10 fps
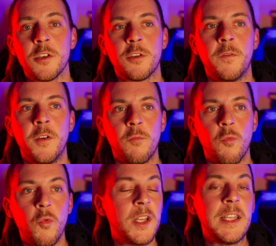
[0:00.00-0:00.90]
So if you're
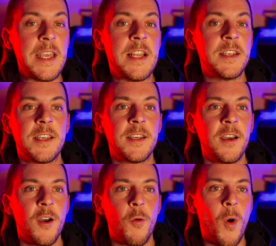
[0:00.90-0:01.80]
really into
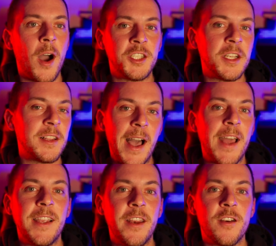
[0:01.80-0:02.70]
watching
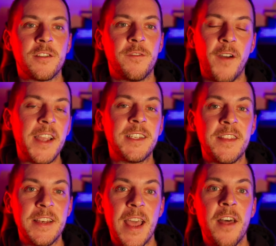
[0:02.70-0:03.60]
gladiators fight to
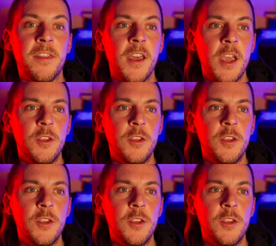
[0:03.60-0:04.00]
the death,